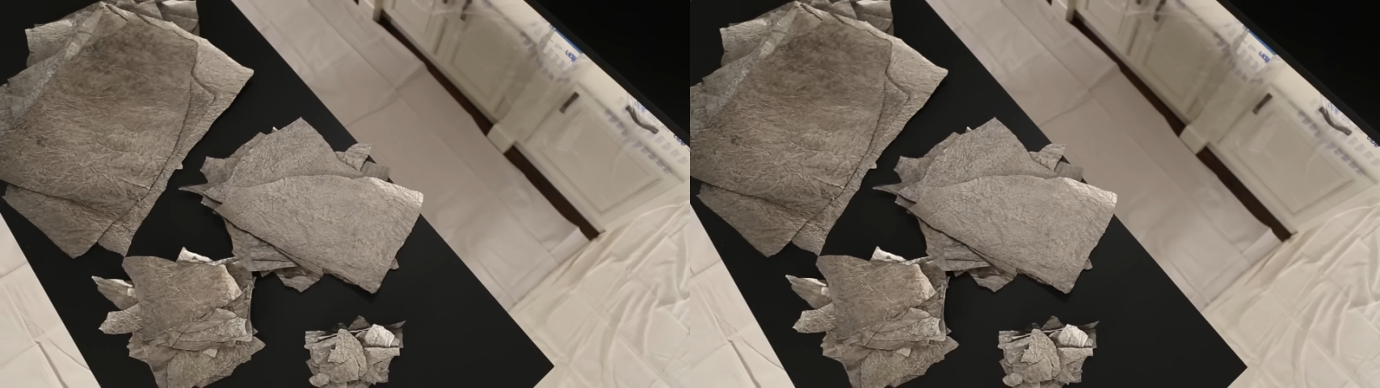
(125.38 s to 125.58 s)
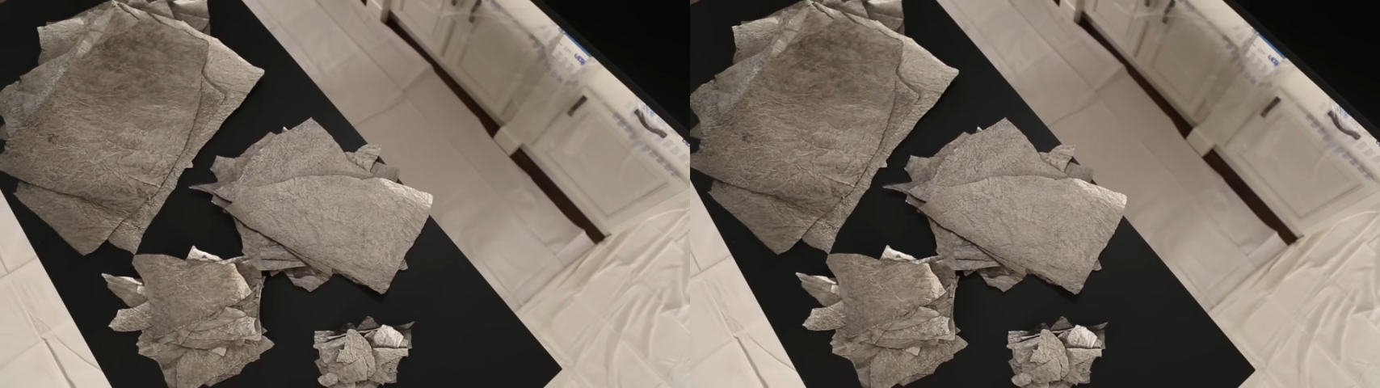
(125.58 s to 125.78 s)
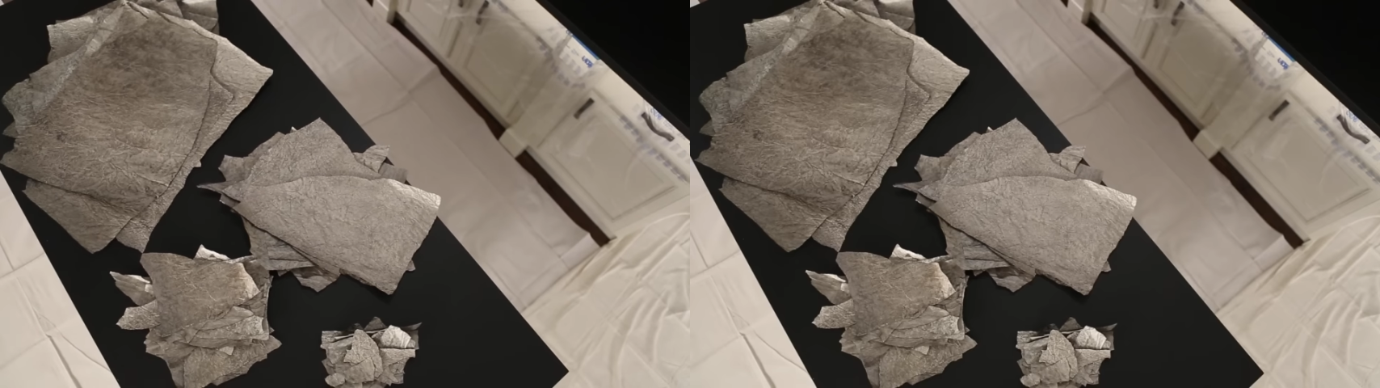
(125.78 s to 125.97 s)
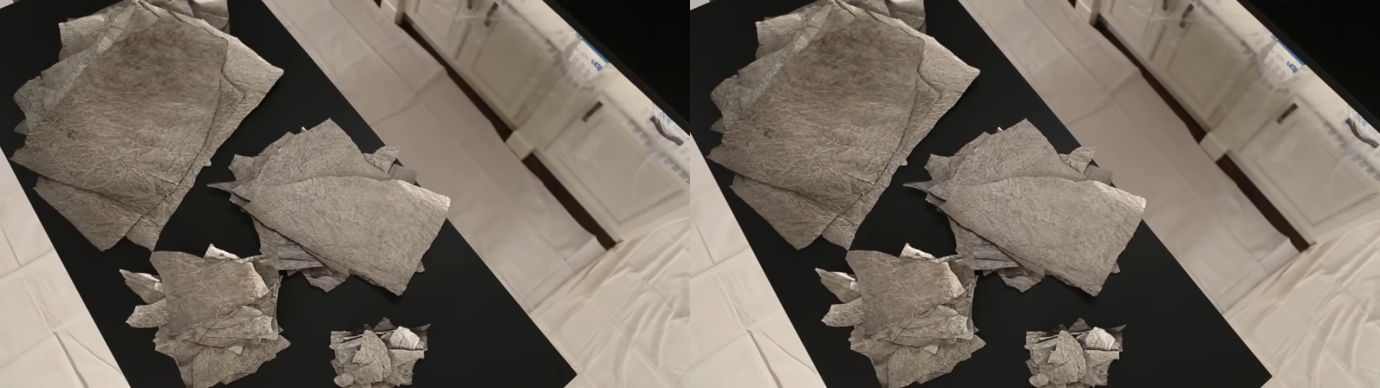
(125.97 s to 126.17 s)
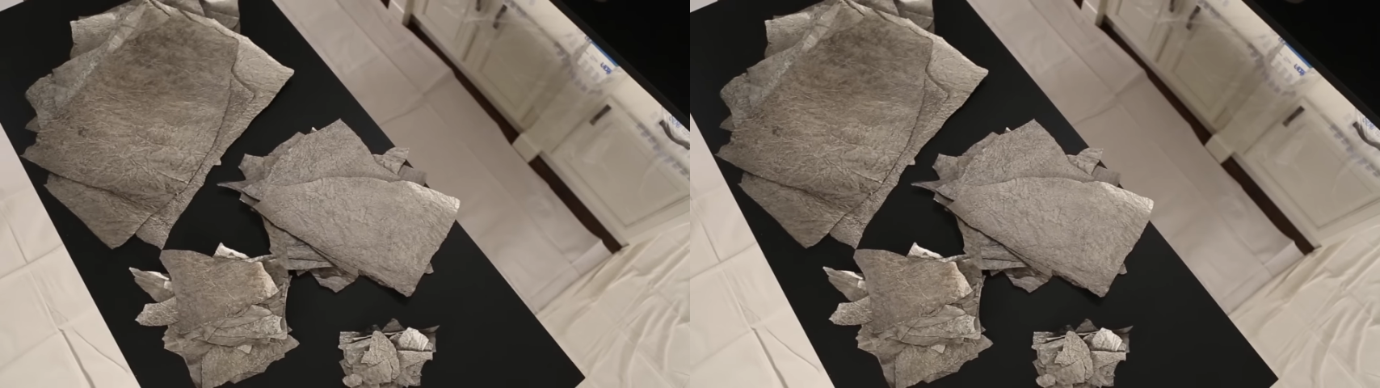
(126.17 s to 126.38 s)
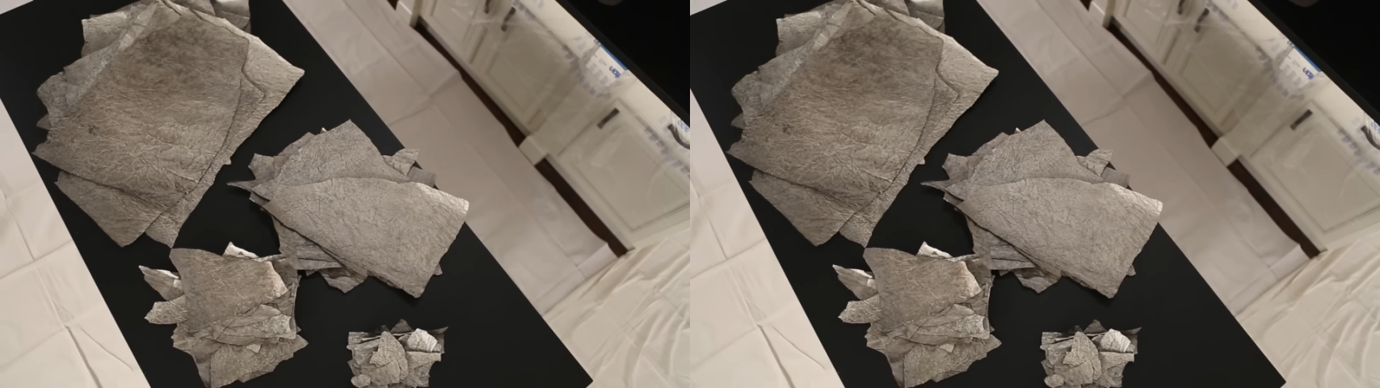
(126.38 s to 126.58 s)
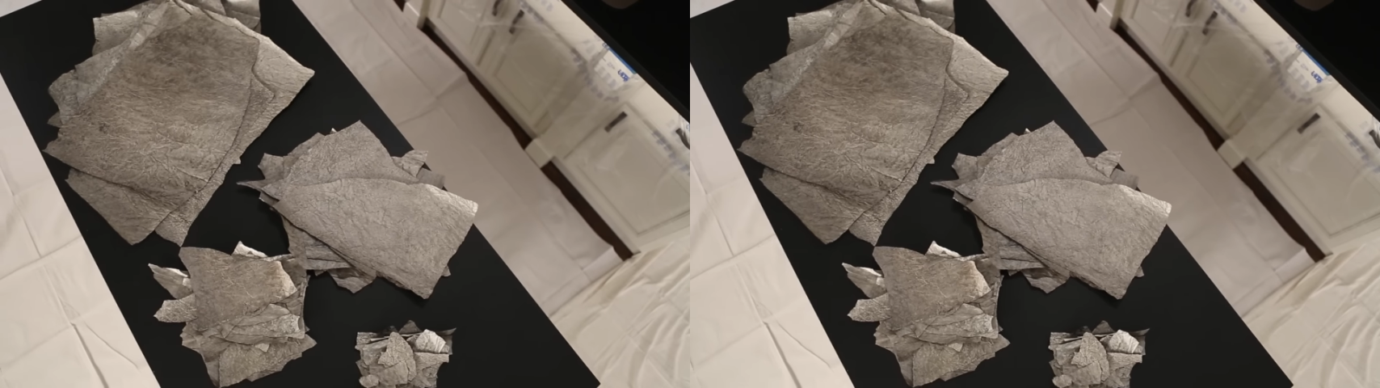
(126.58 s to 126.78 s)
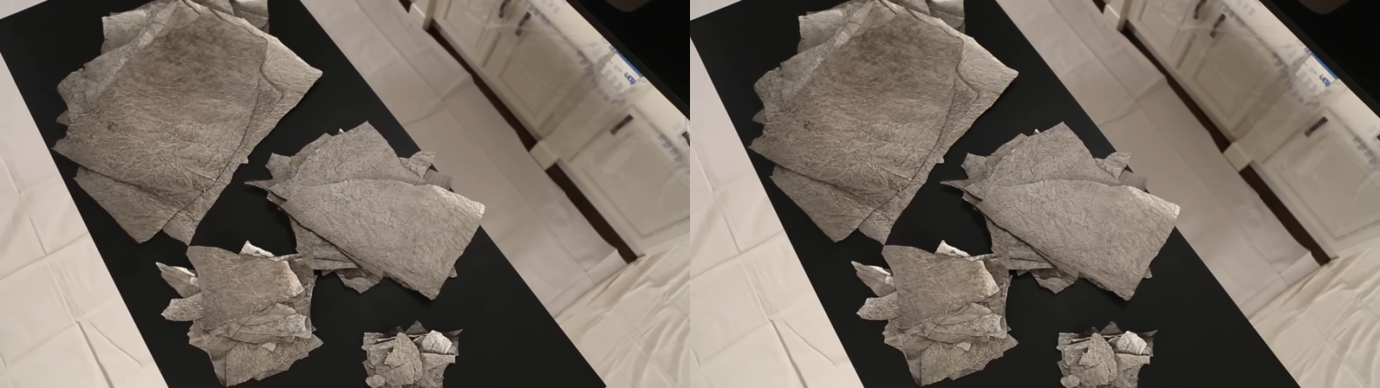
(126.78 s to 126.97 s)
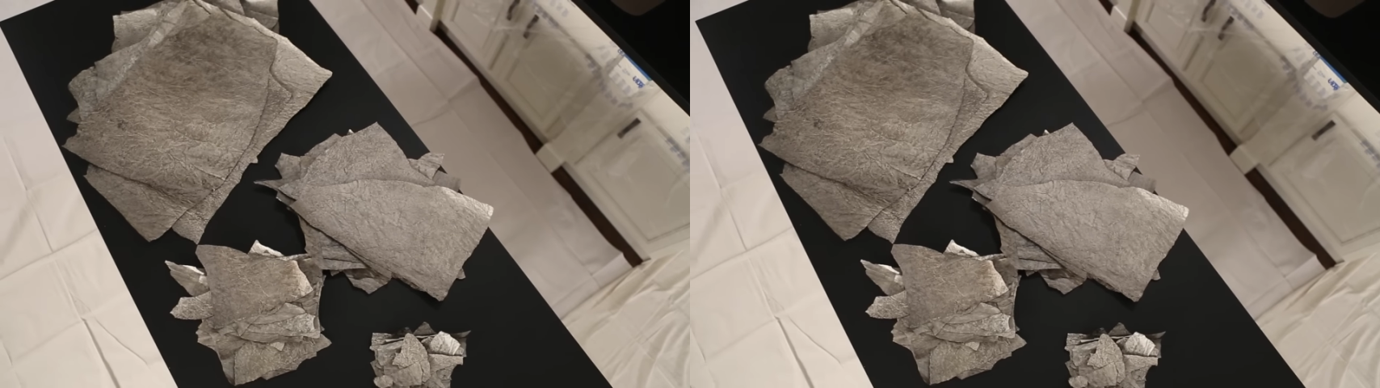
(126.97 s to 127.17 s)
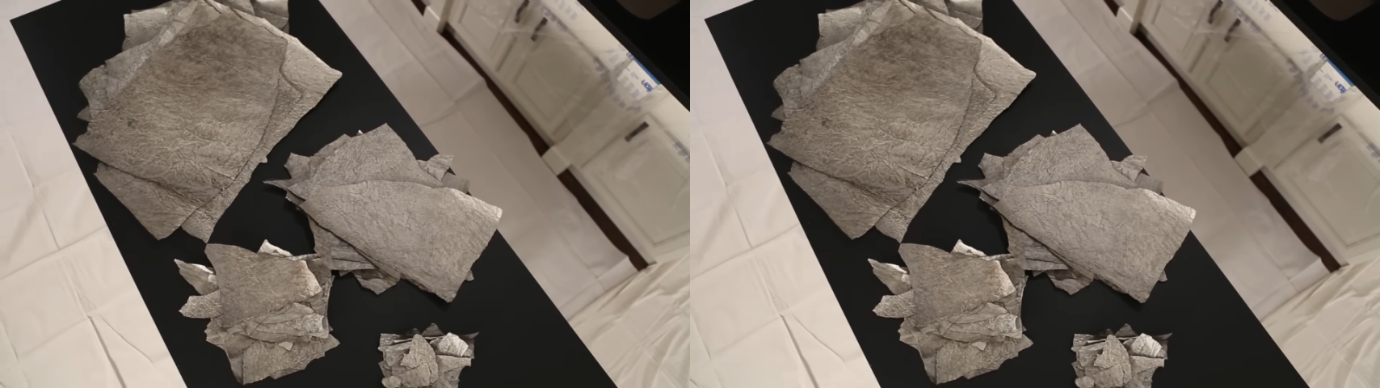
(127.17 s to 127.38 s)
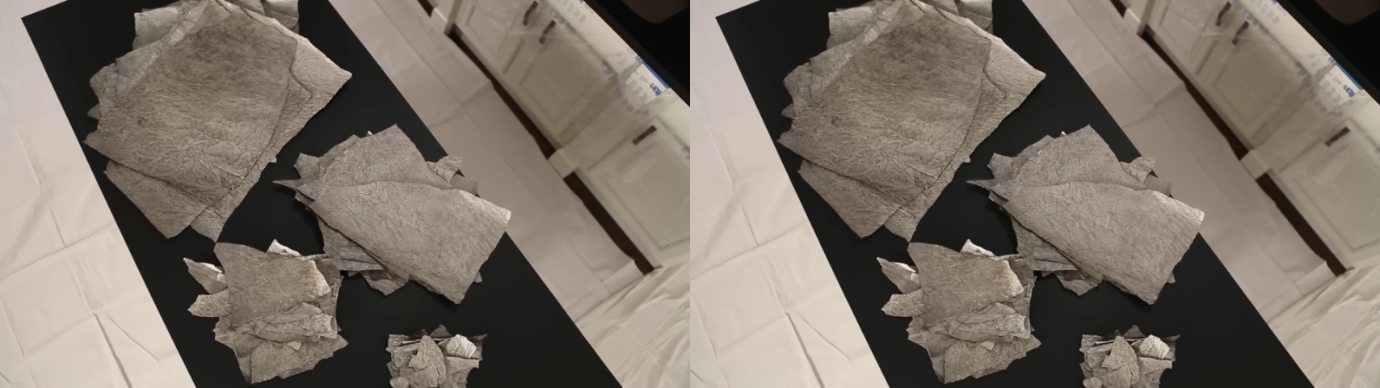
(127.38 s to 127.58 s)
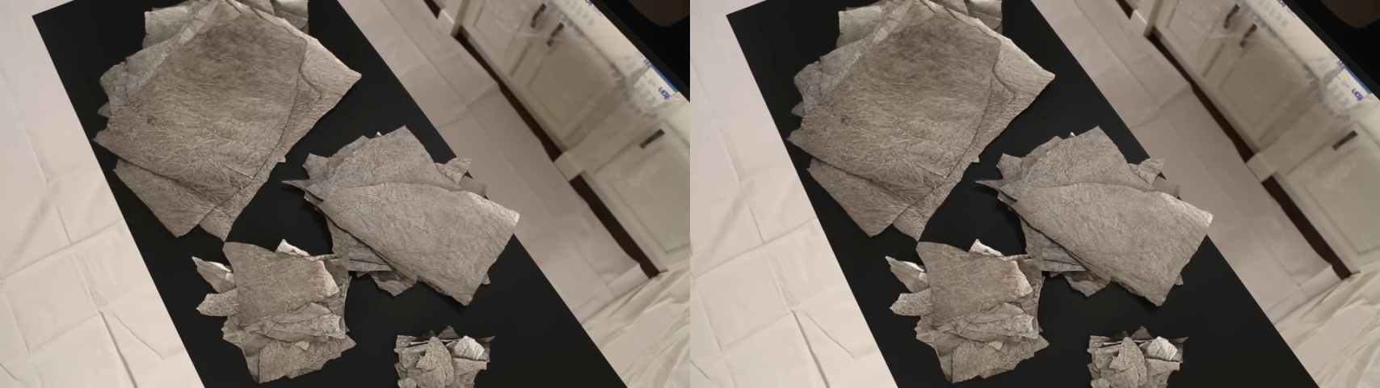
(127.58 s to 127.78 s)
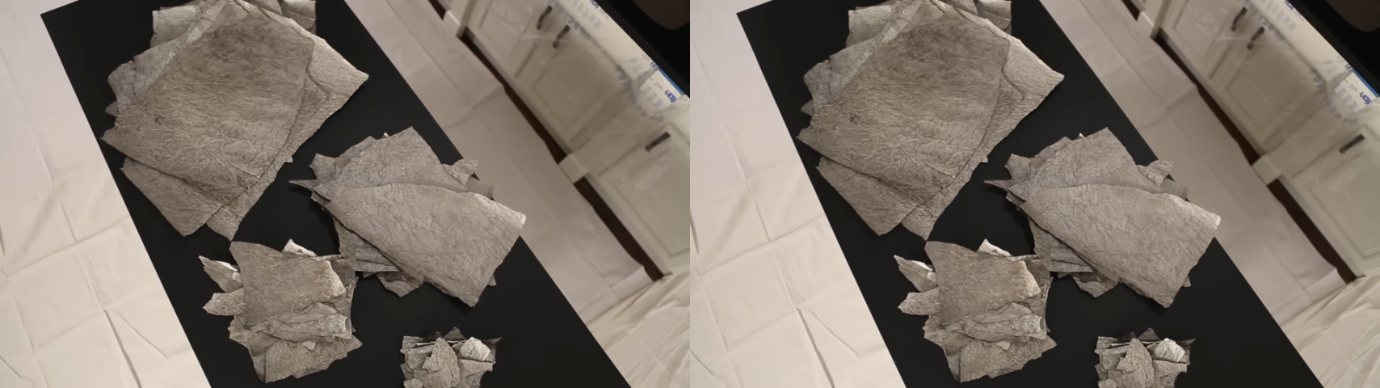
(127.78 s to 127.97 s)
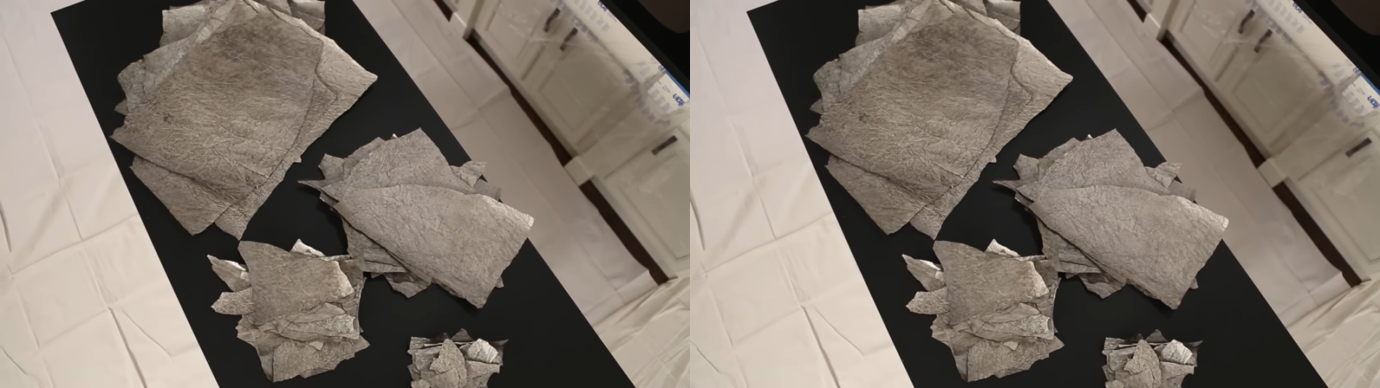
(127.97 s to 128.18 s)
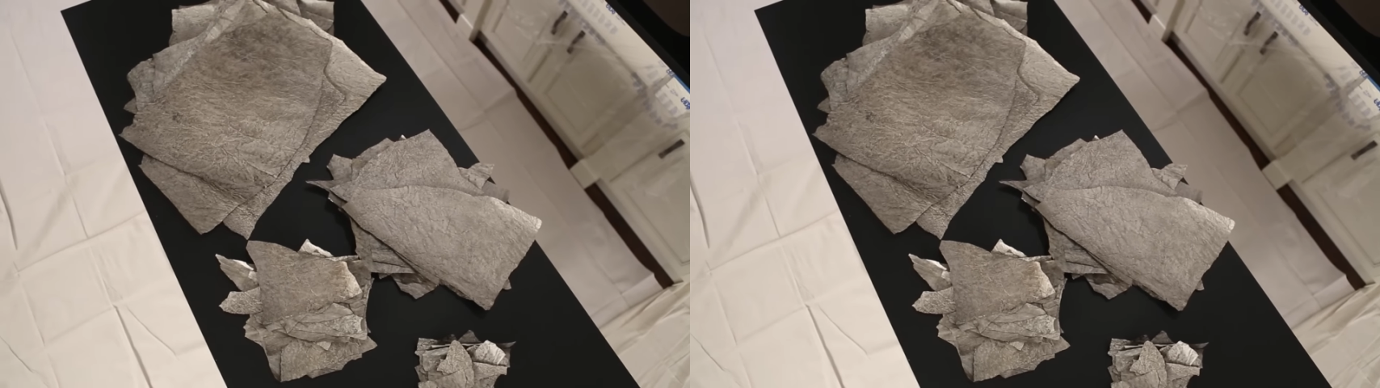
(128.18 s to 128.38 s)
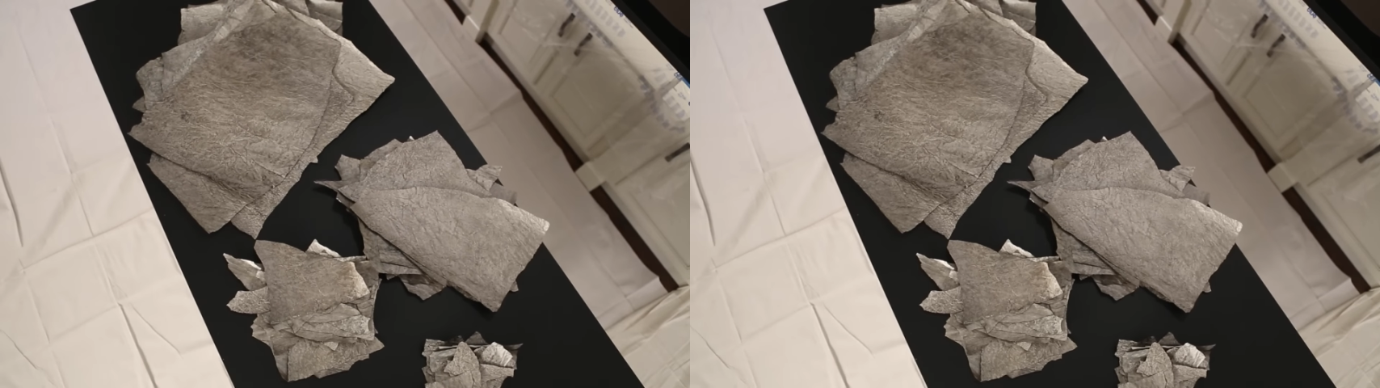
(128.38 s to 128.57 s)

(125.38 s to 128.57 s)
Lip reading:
(no speaker visible)